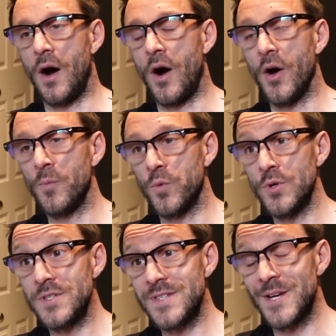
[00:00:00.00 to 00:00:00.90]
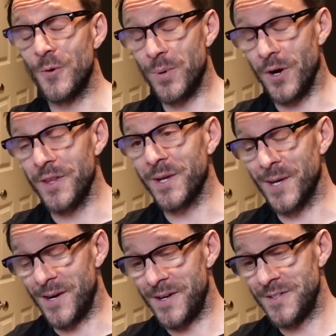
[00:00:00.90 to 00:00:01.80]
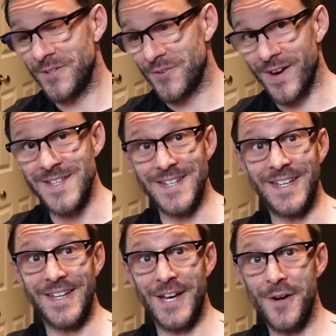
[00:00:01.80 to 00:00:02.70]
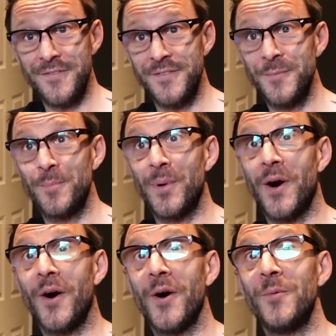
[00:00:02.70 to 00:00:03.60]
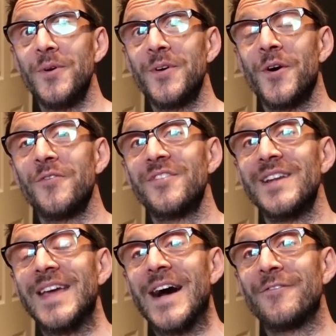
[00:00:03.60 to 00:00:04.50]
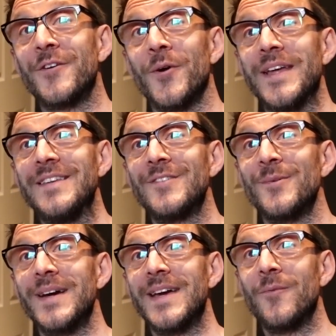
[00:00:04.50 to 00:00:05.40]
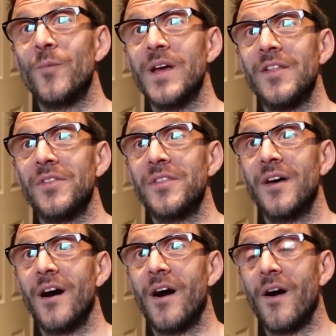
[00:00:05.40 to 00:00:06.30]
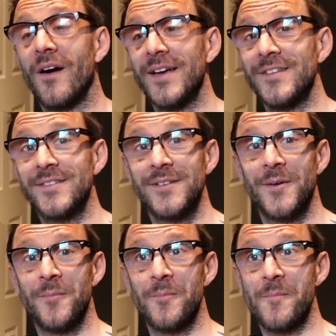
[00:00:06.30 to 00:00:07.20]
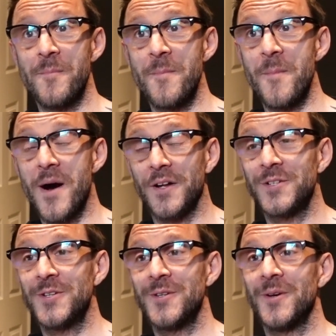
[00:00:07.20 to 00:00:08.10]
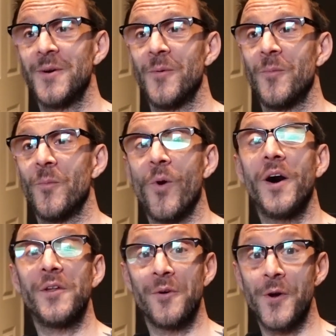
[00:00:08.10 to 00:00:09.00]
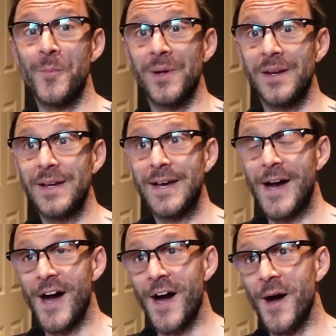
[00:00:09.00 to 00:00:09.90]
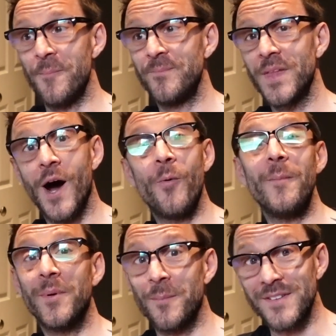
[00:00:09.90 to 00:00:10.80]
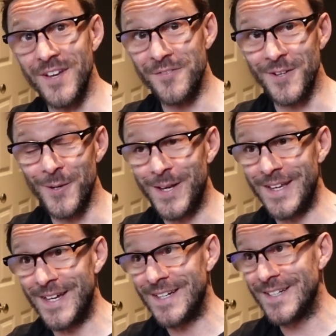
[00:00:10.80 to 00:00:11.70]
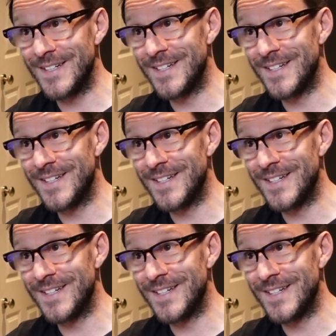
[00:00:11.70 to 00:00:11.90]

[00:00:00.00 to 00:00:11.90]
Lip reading: I would still buy the car, crazily enough, but I would obviously have gone into it with eyes much wider open. I went by myself to look at it.